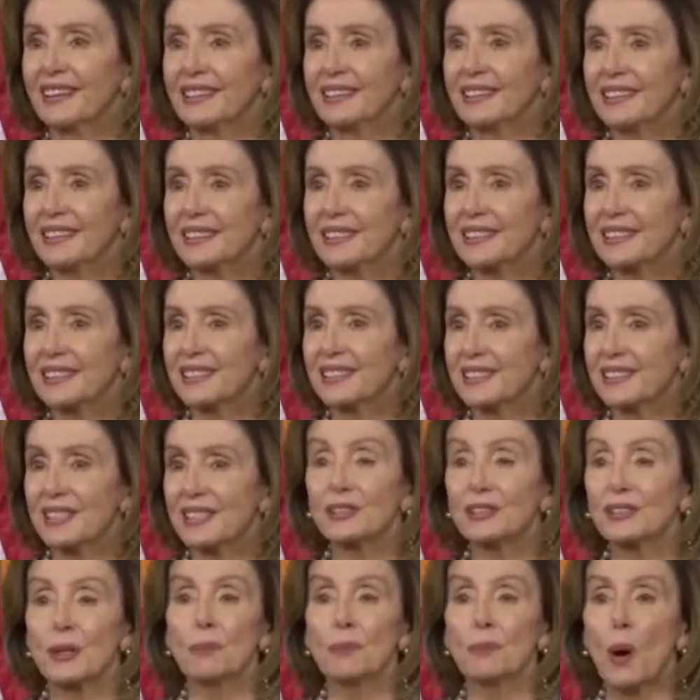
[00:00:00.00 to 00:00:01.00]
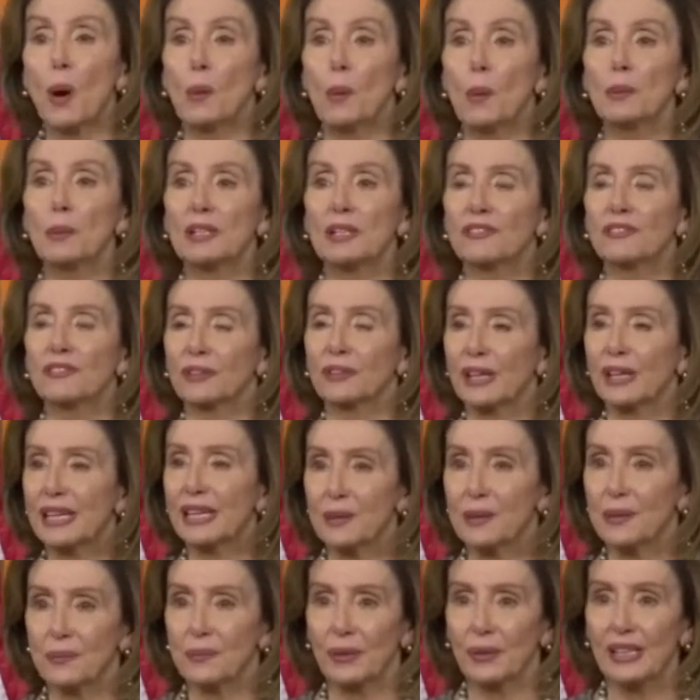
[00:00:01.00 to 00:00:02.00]
This is such a moment for
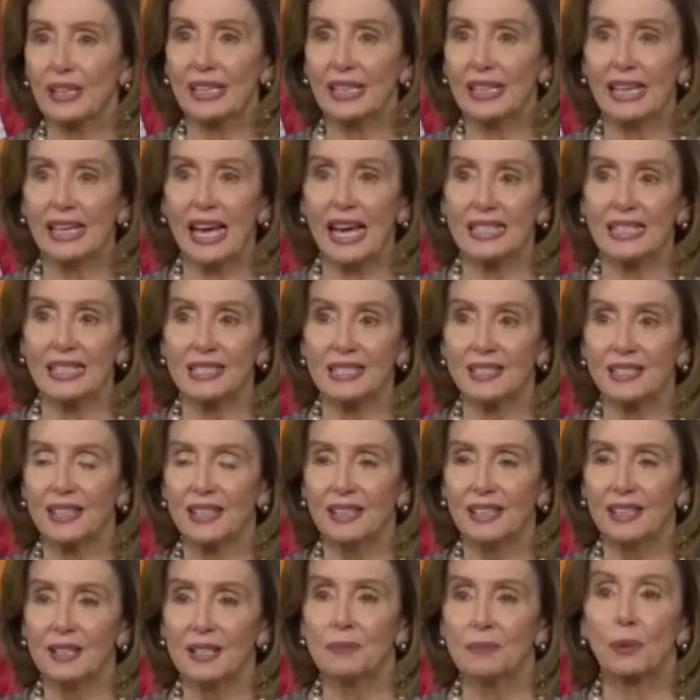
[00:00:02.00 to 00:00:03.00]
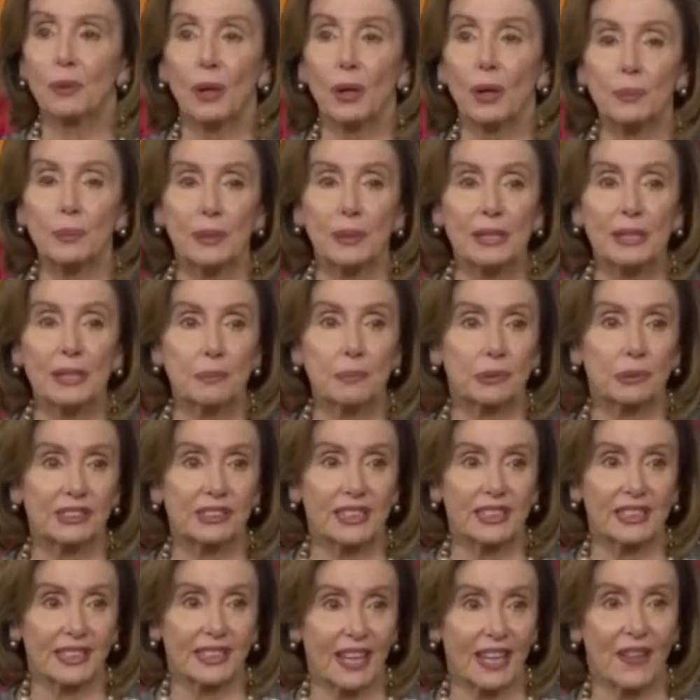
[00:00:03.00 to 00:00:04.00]
him where he has brought people
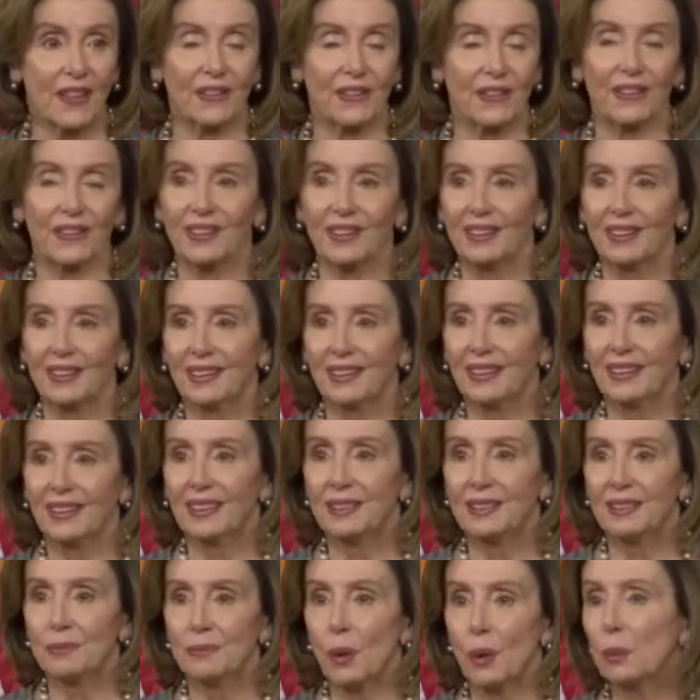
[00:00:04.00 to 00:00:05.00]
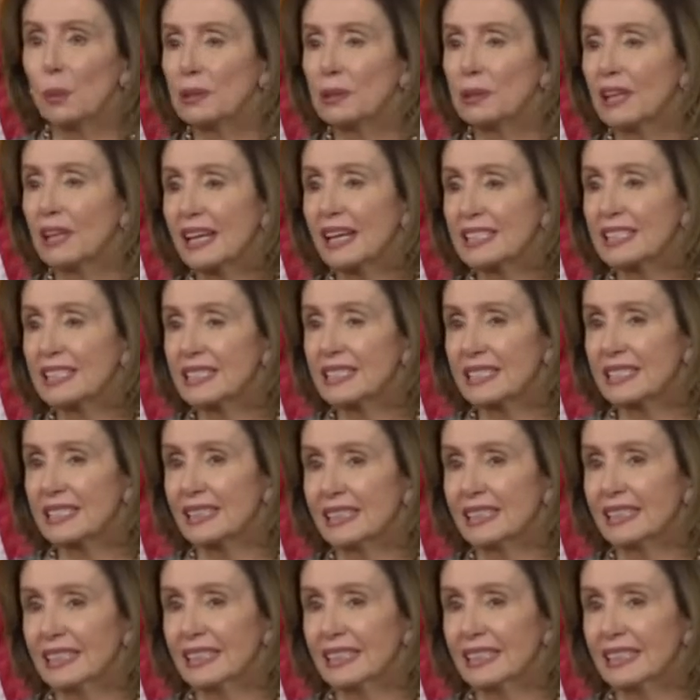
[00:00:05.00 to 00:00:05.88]
together, mobilized